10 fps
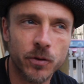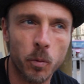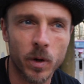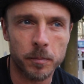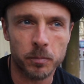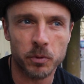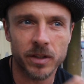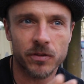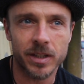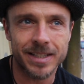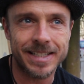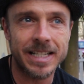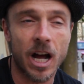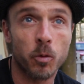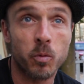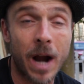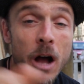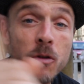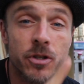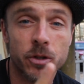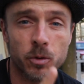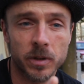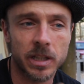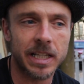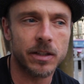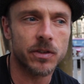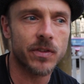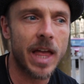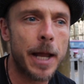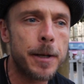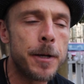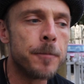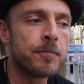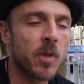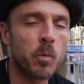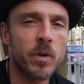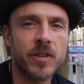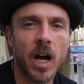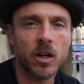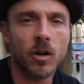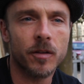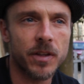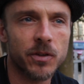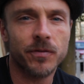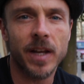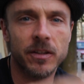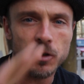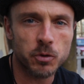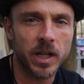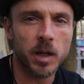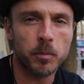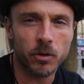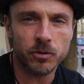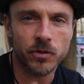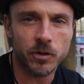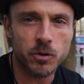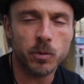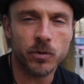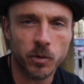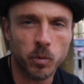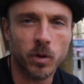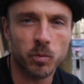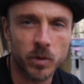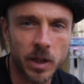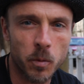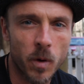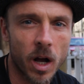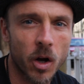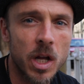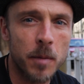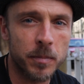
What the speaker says: So what it brings it around to really is that we've got all of these fancy training approaches and tools that work really well,